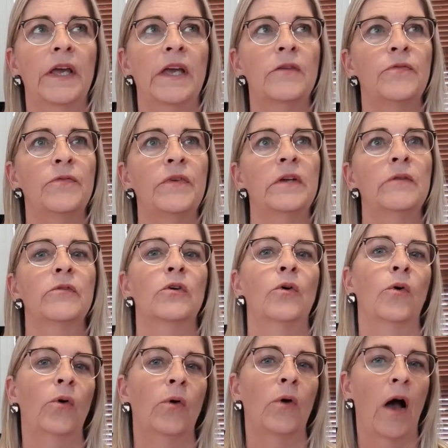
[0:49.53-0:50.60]
if we were
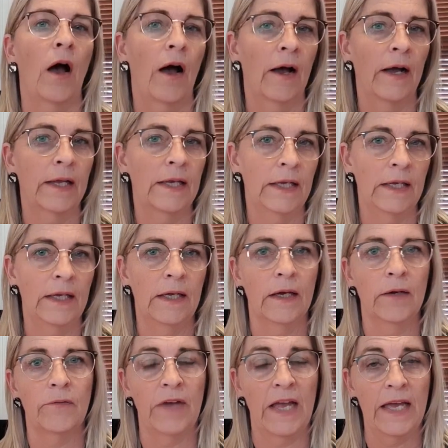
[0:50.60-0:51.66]
all highly
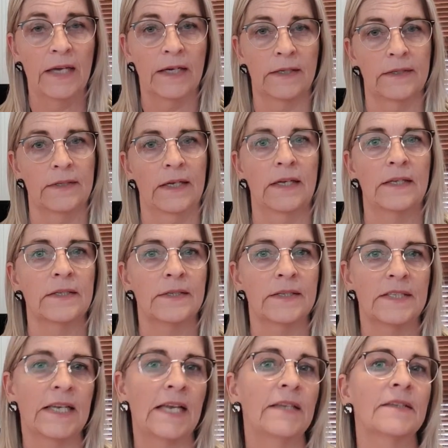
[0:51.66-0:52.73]
awakened and
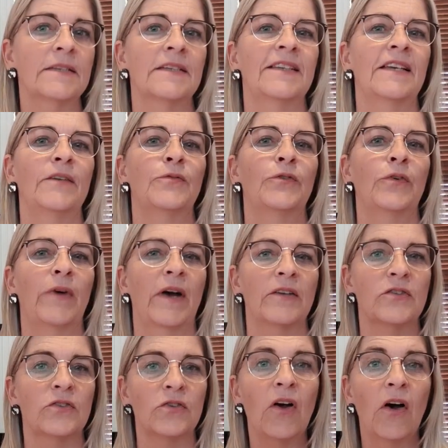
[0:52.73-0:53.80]
sensitive to our
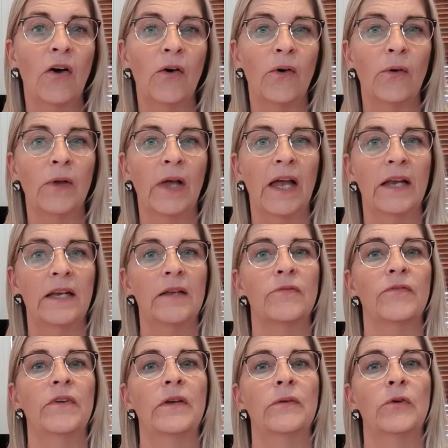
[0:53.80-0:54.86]
soul, and
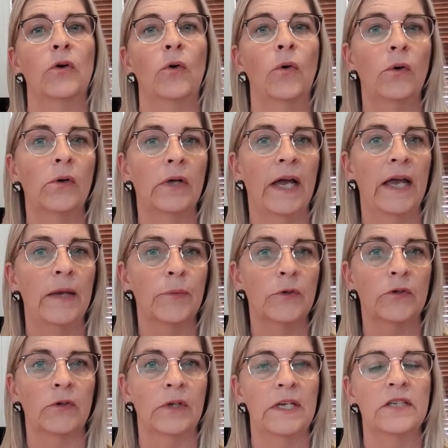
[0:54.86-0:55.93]
if we were all
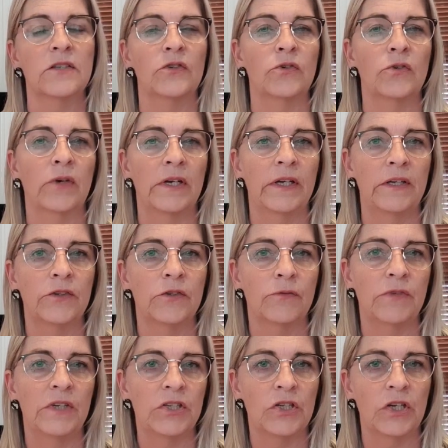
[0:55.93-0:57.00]
able to listen to our
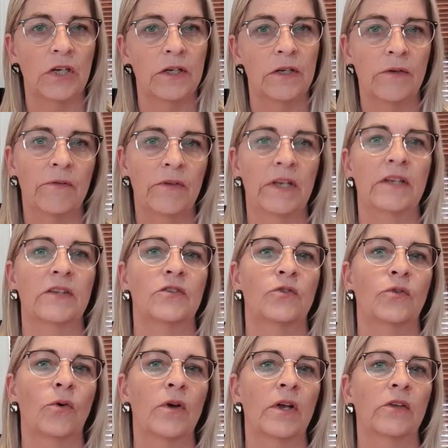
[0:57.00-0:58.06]
intuition when it's
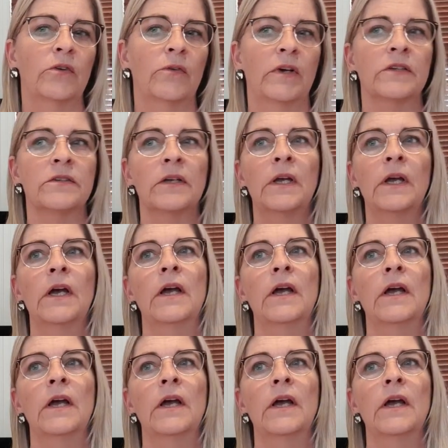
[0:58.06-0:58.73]
talking to us,